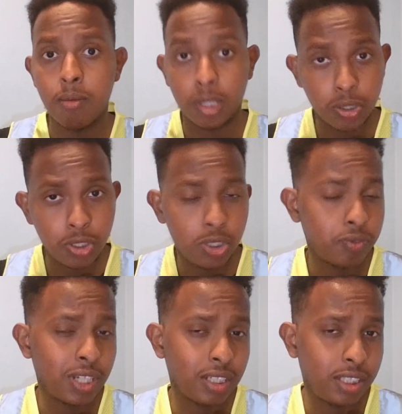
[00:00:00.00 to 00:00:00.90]
Majority
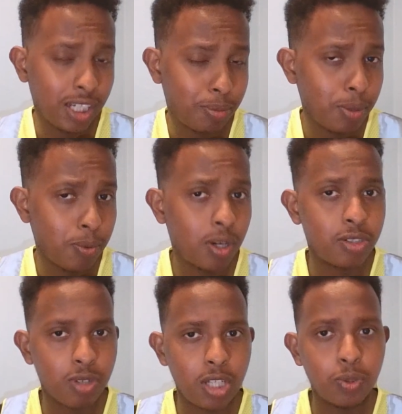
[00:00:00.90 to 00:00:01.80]
of non-tech people are
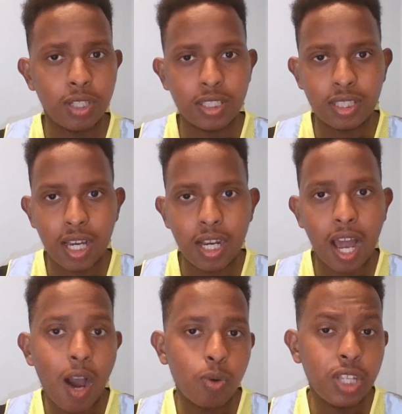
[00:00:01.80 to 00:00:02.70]
trying to understand
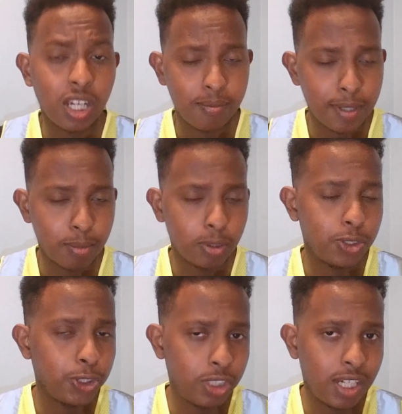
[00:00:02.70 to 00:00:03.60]
how they can be able
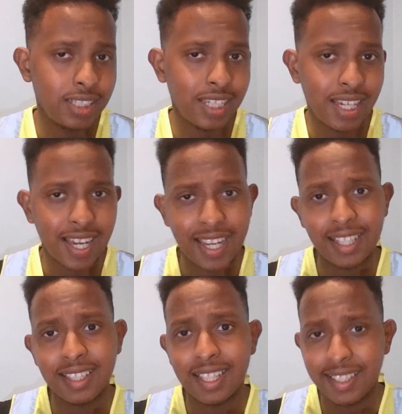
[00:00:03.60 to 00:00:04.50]
to utilize AI
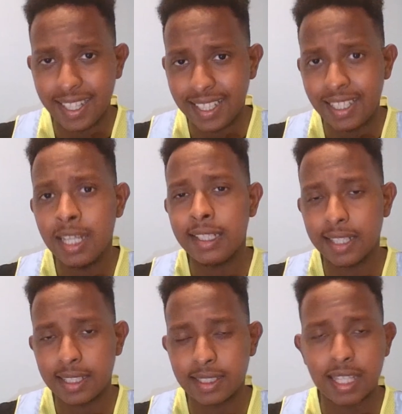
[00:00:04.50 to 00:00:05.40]
in their daily
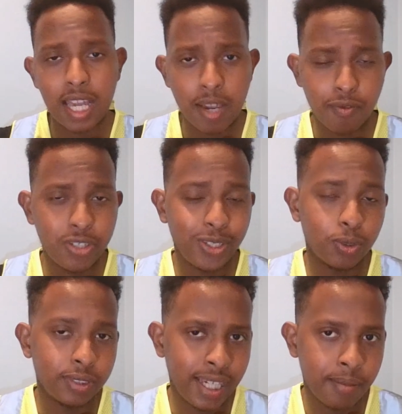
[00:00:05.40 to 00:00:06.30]
task every
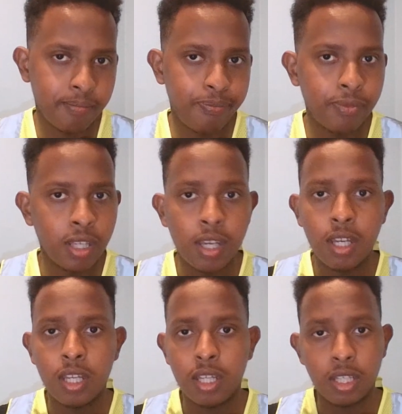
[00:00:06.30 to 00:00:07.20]
single day.
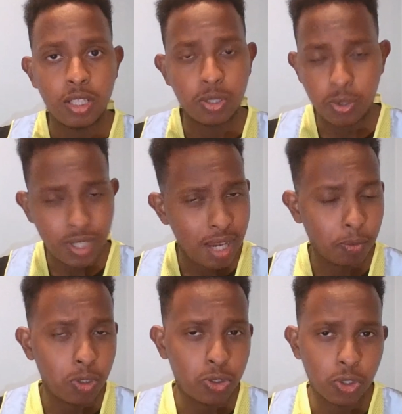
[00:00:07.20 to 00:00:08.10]
So today I'm
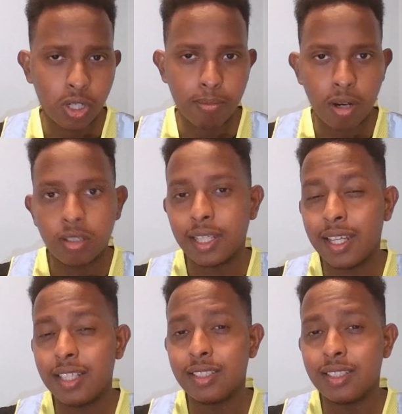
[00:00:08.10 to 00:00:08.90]
going to talk about getting